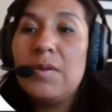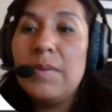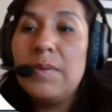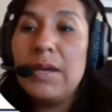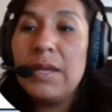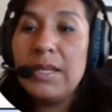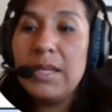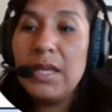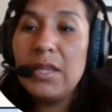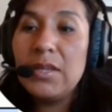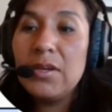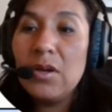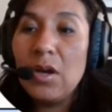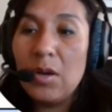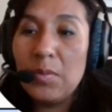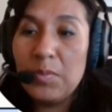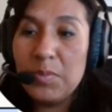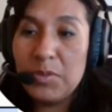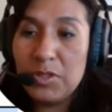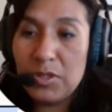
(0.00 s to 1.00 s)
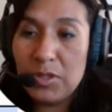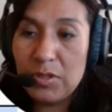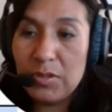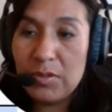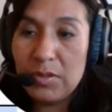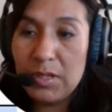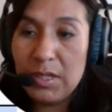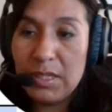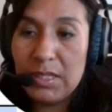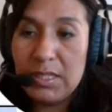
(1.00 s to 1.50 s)
Another
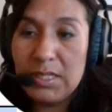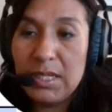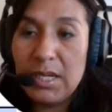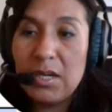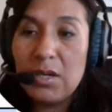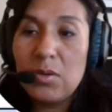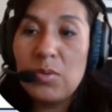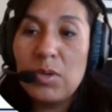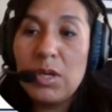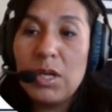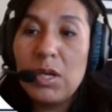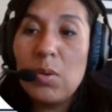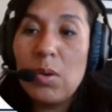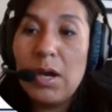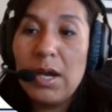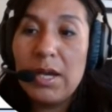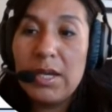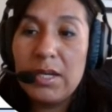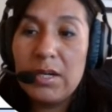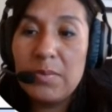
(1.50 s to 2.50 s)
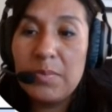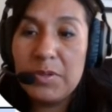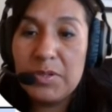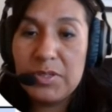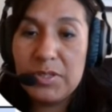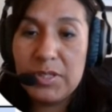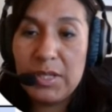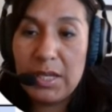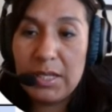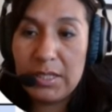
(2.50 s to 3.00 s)
option is the require
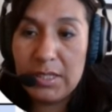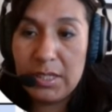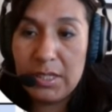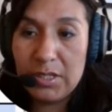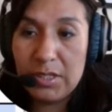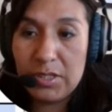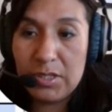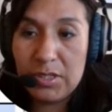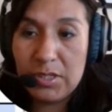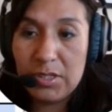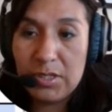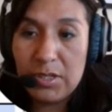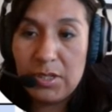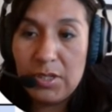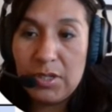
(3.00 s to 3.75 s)
percentage.